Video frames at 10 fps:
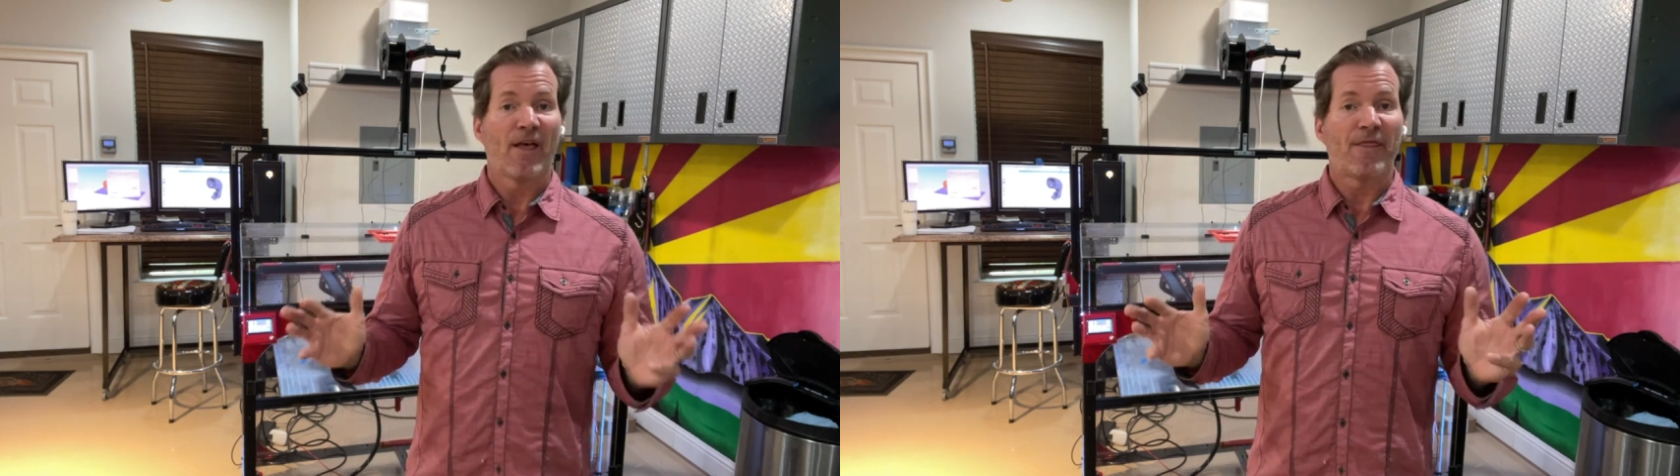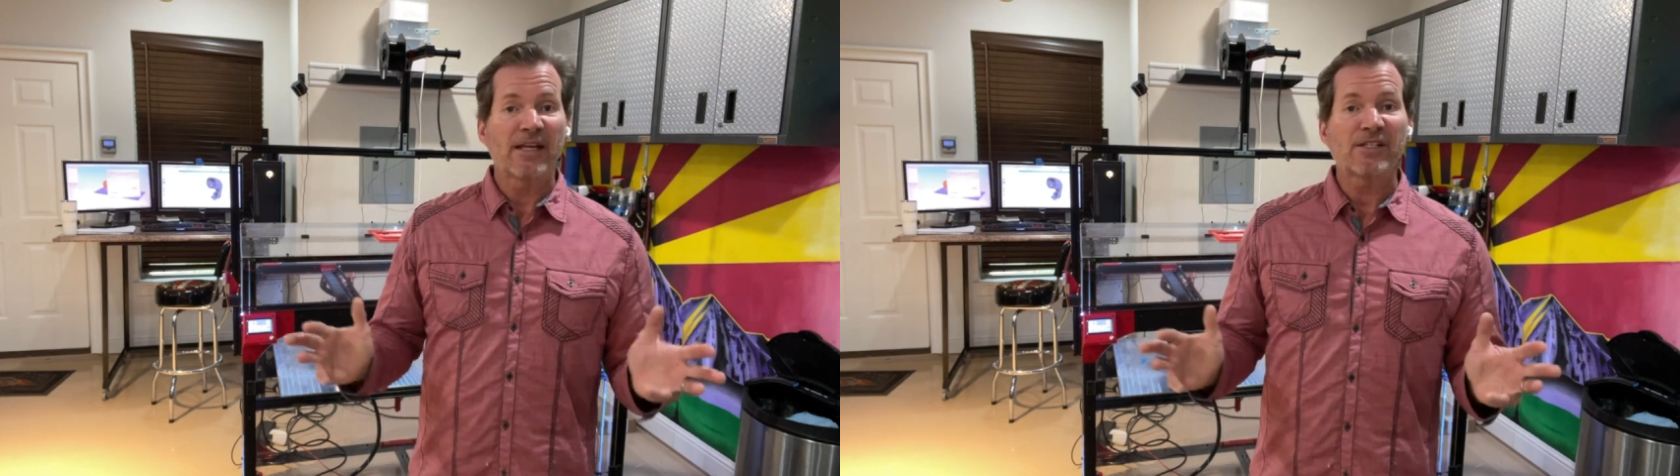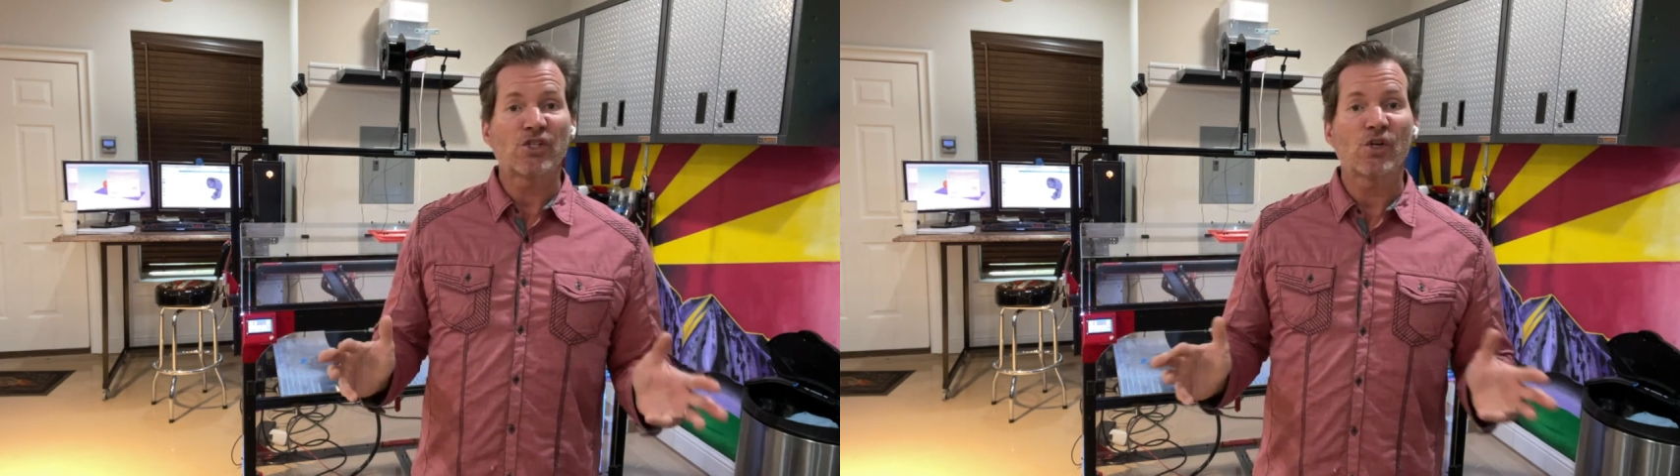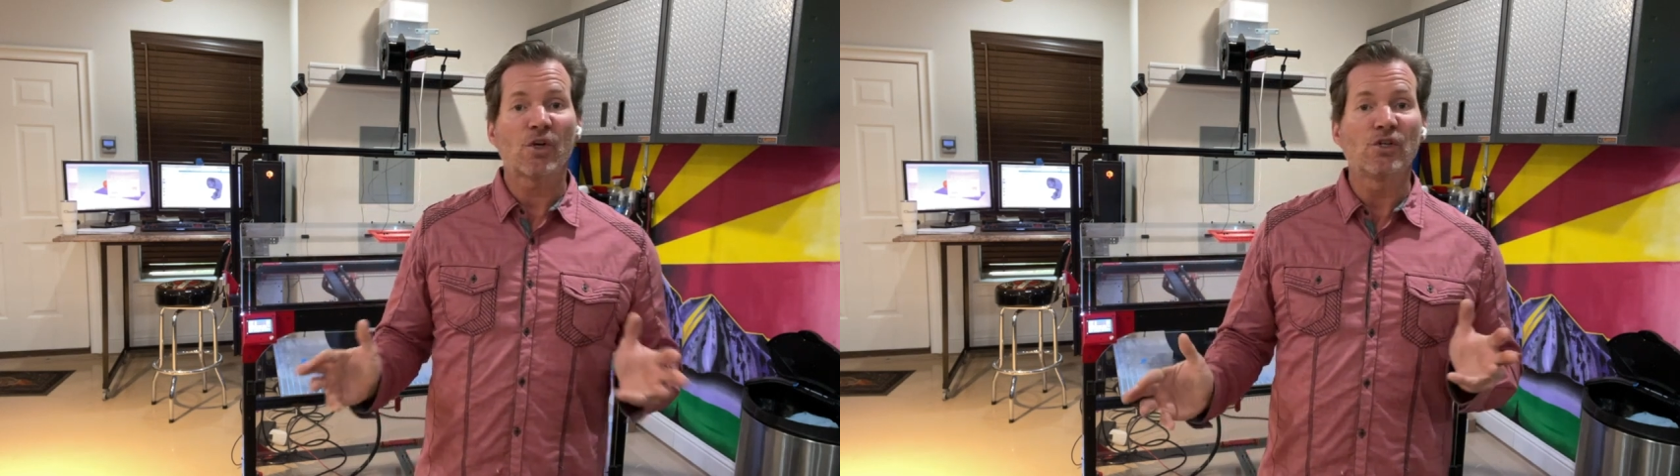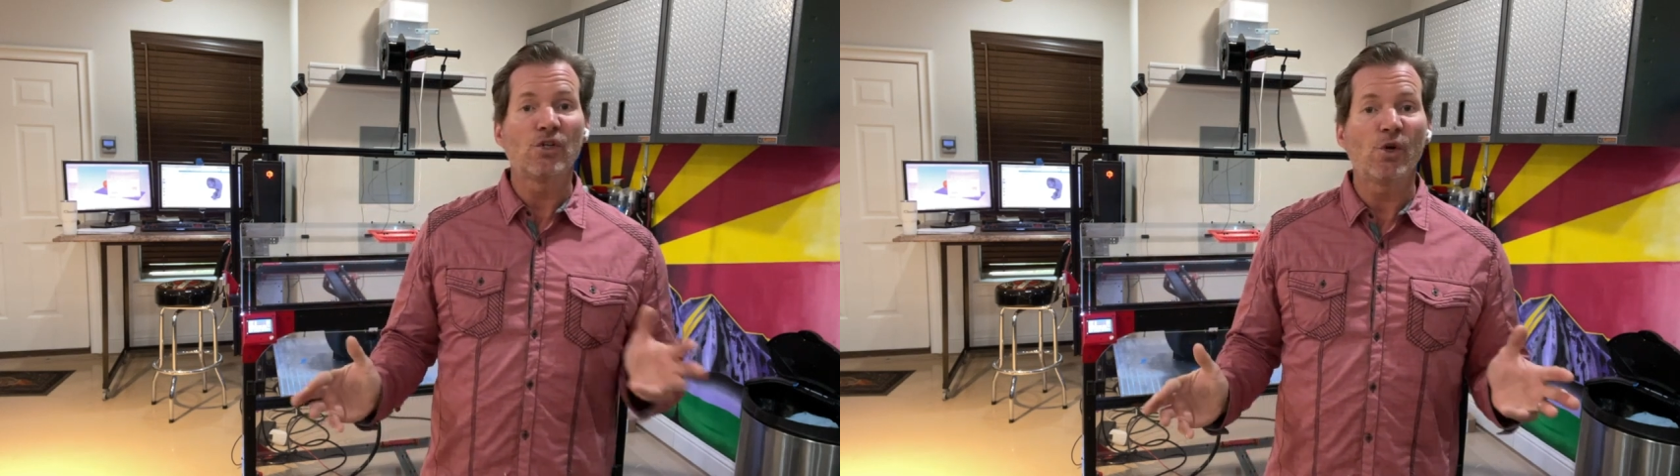things that you
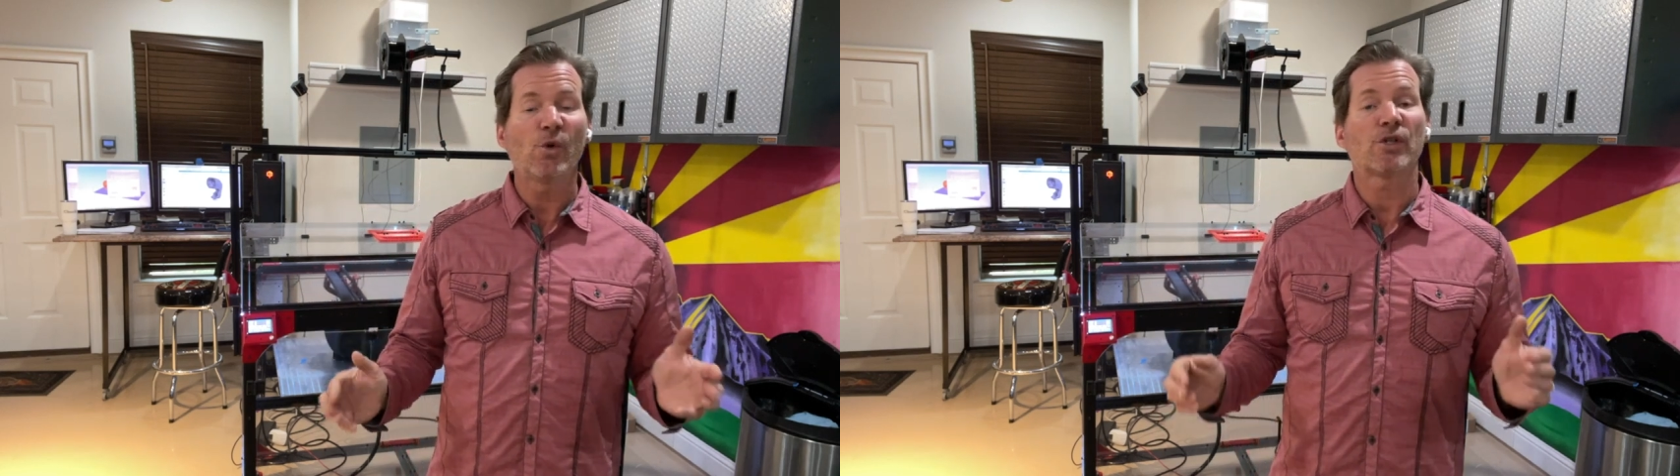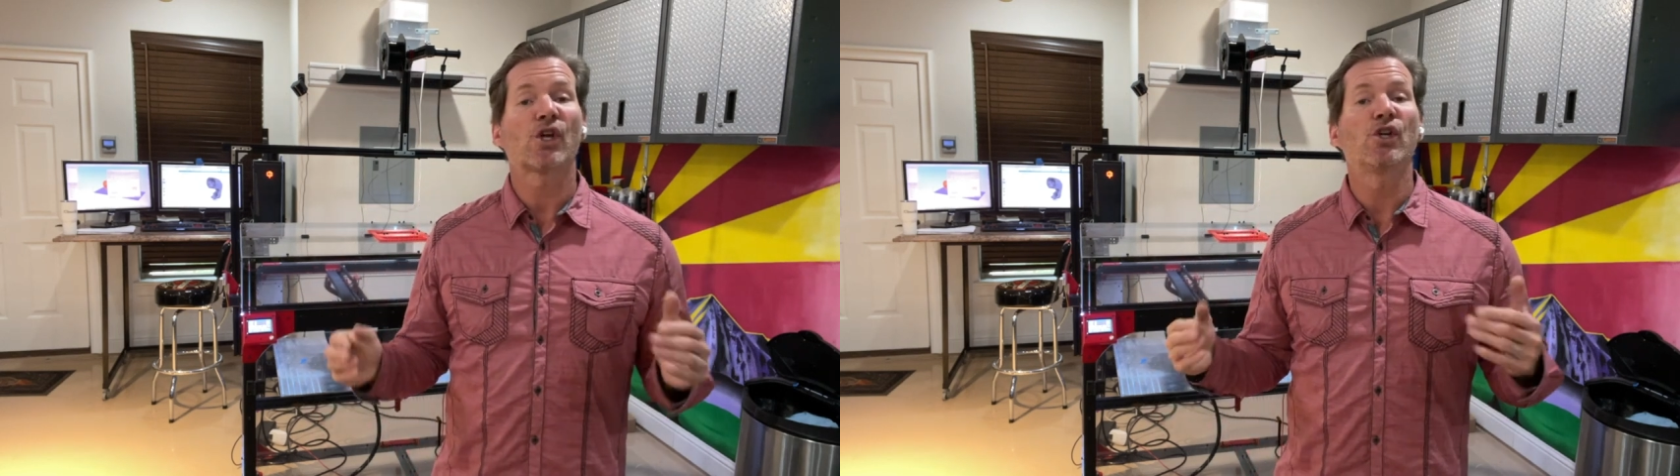can do to it to